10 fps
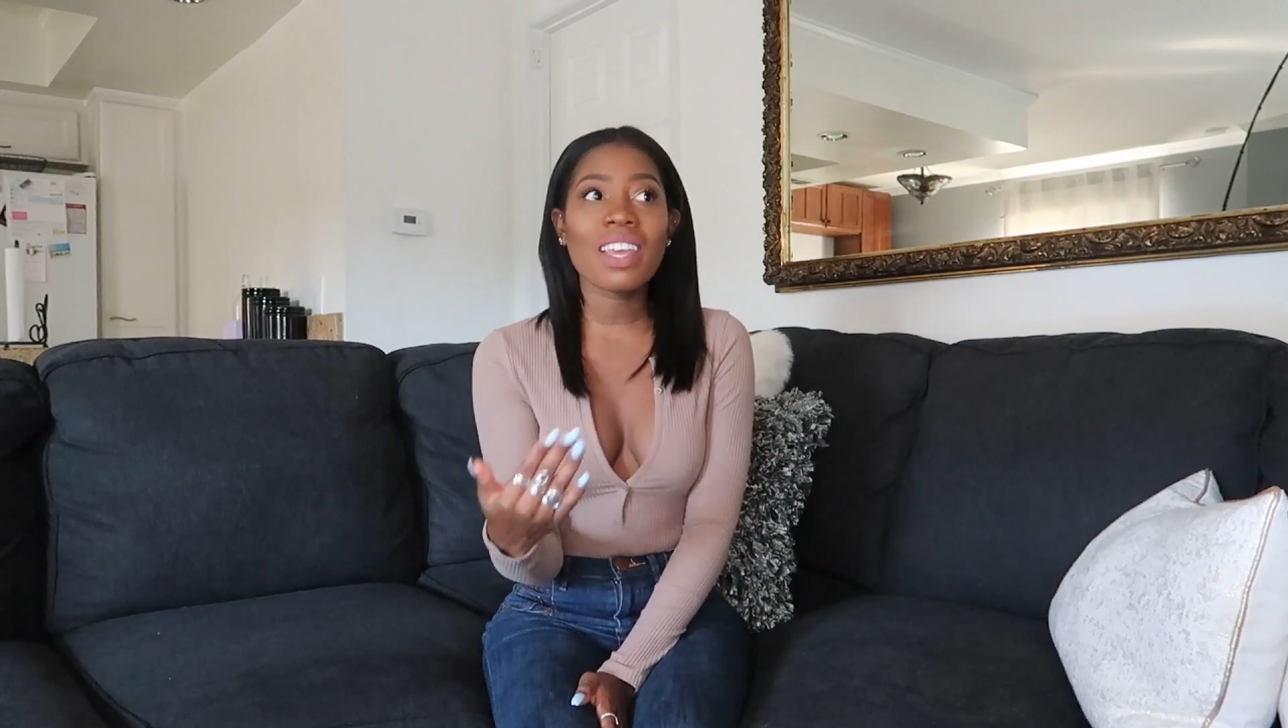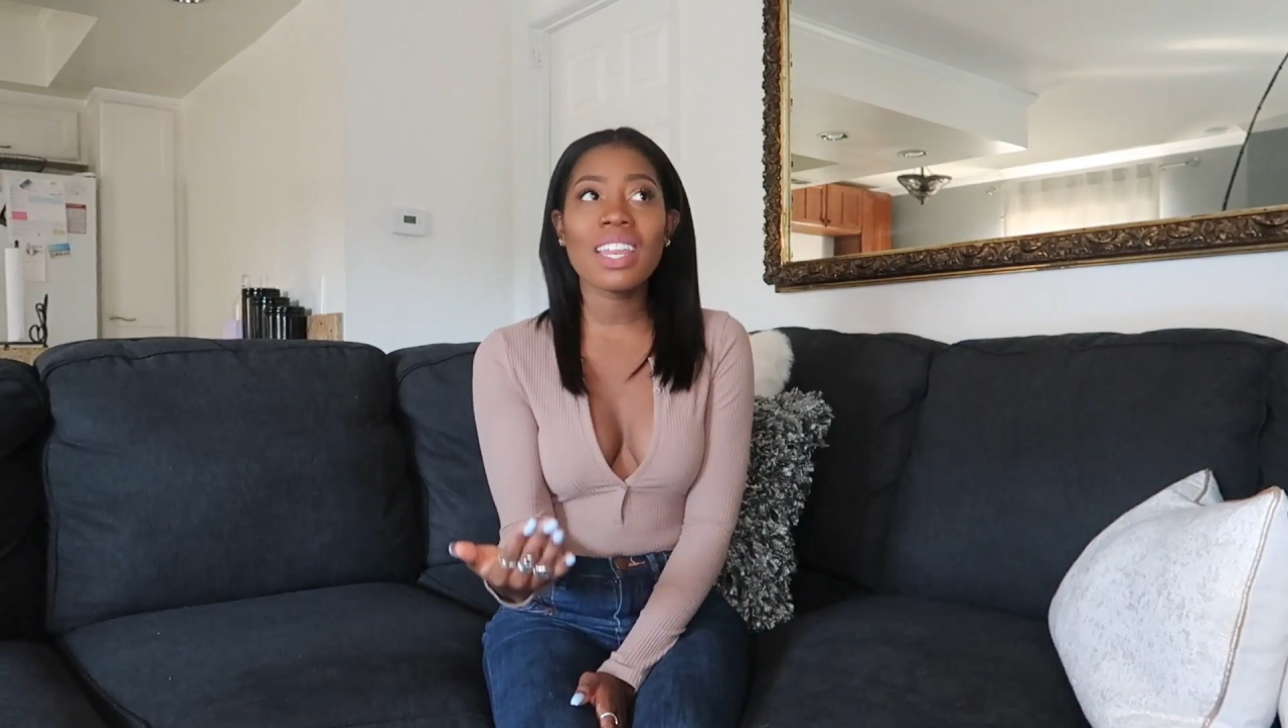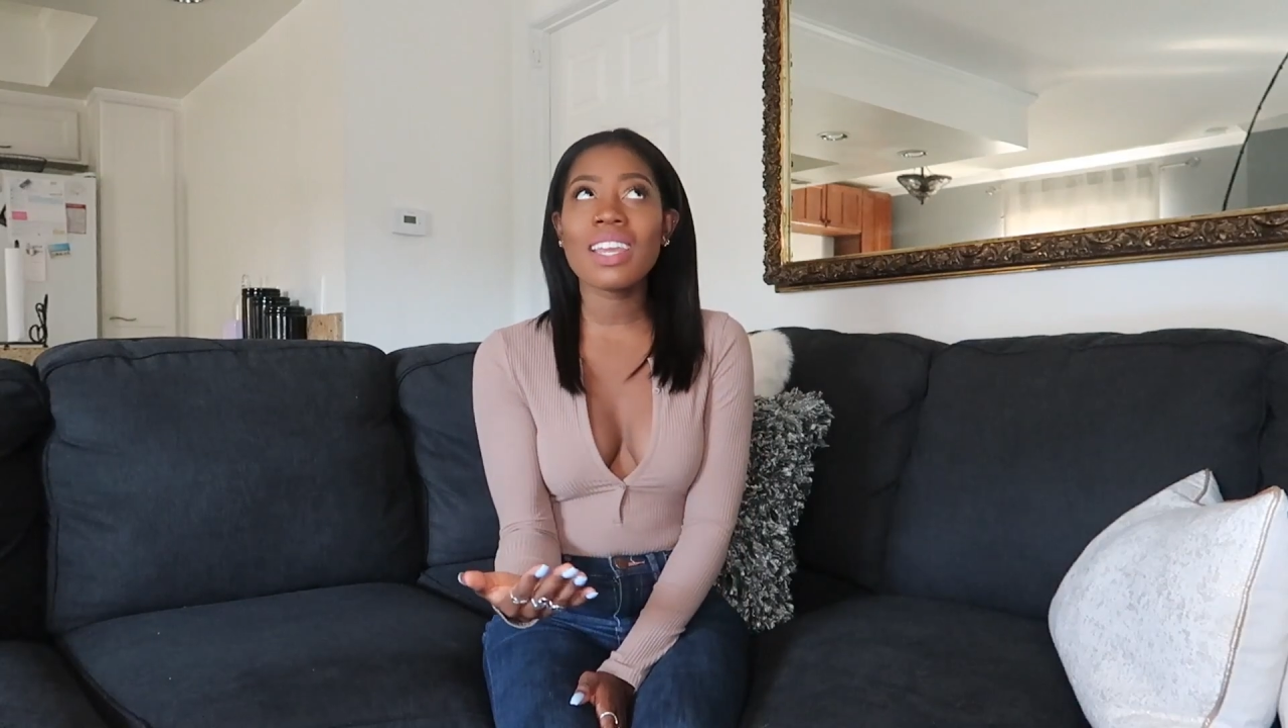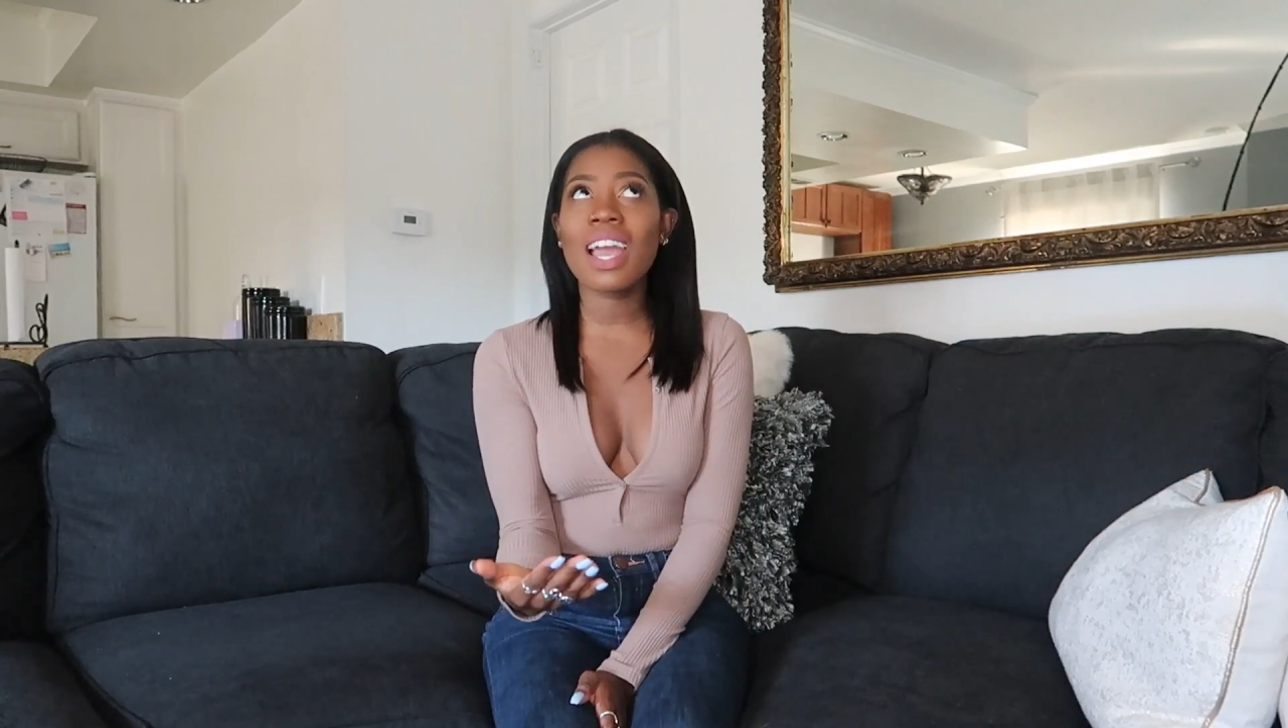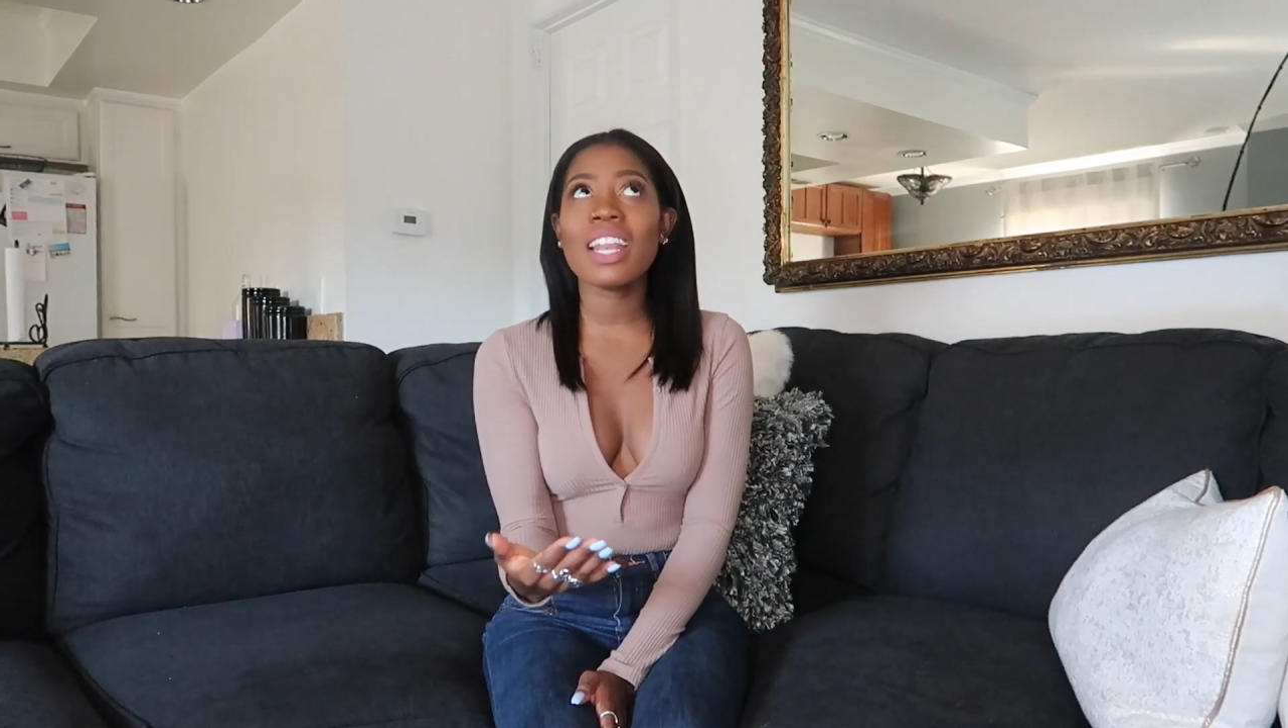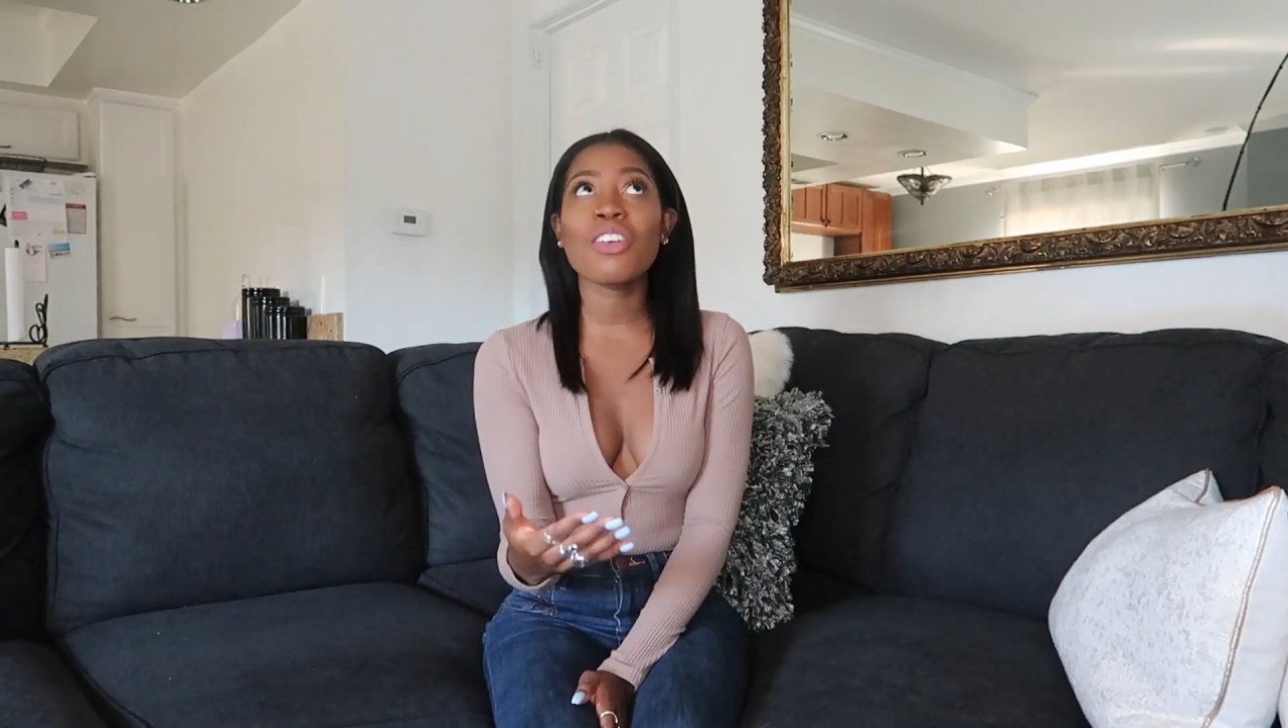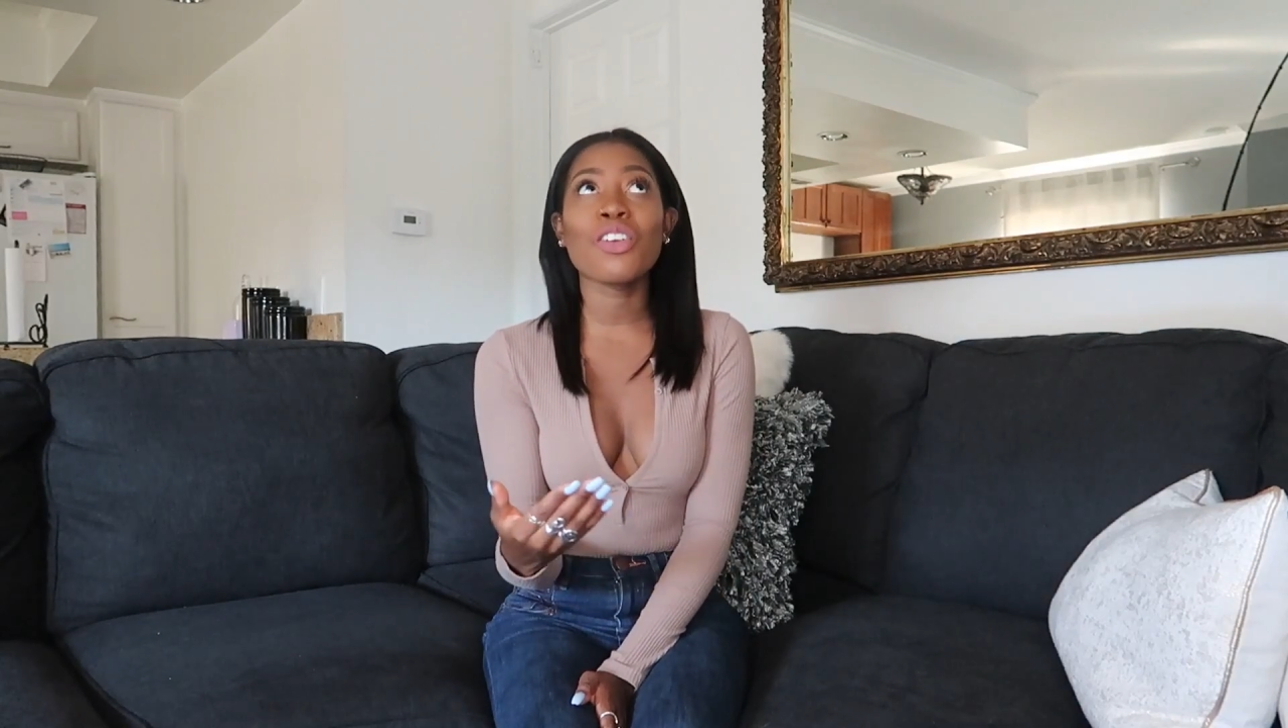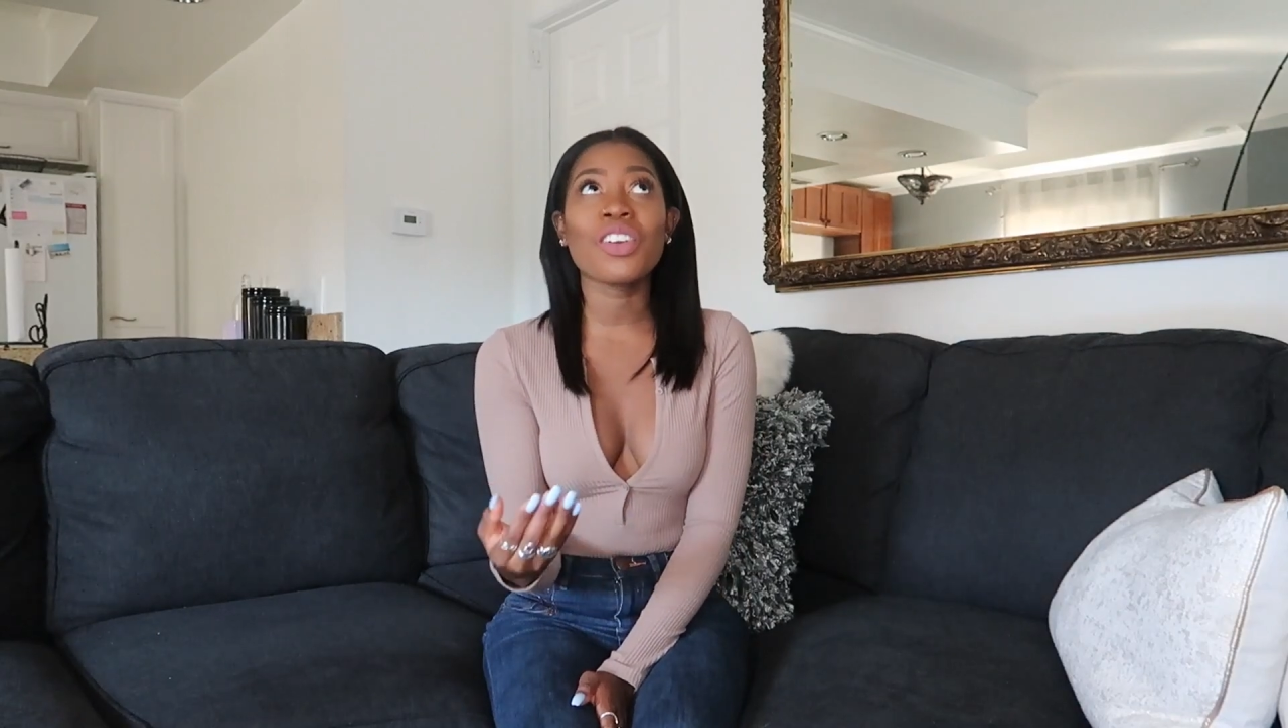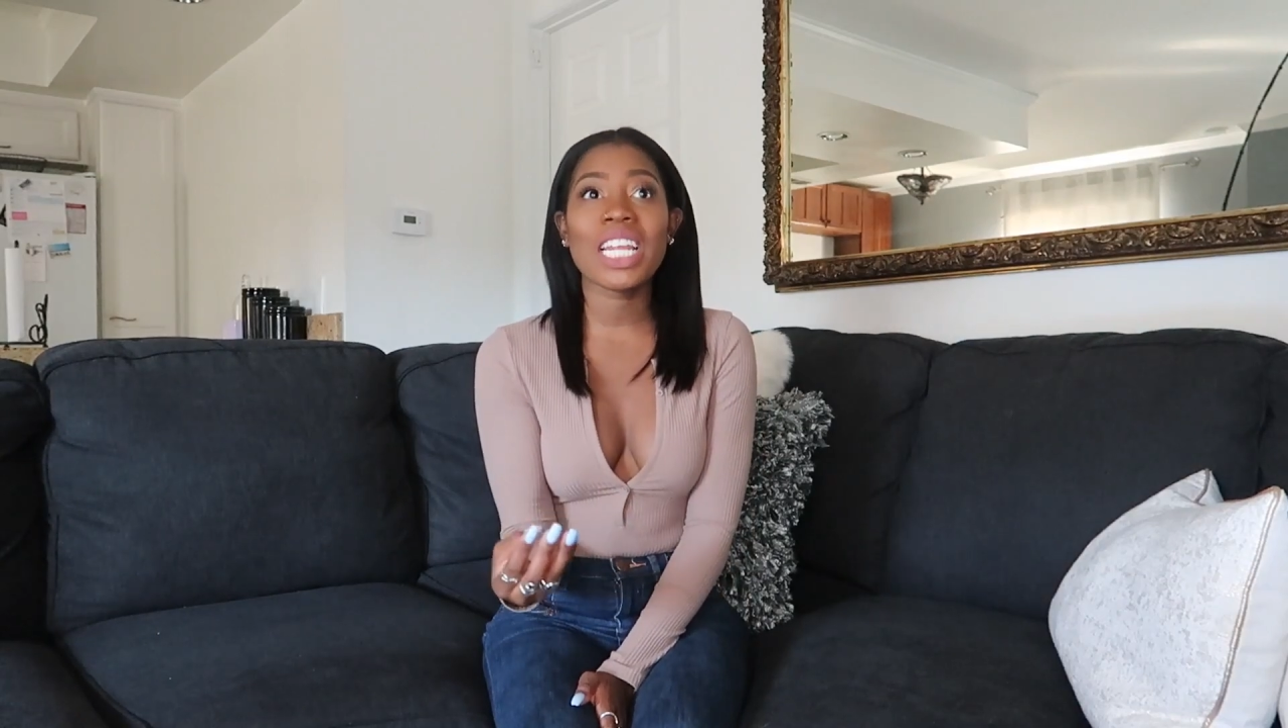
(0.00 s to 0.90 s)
getting kind of